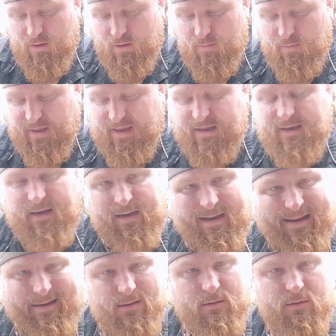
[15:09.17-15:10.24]
Being
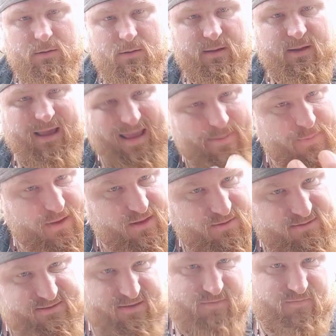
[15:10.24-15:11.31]
clean, keeping
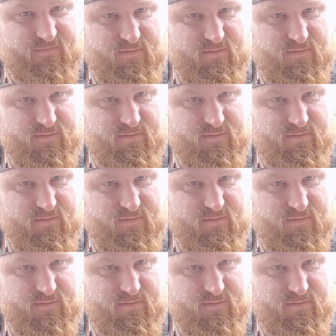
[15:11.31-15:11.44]
yourself,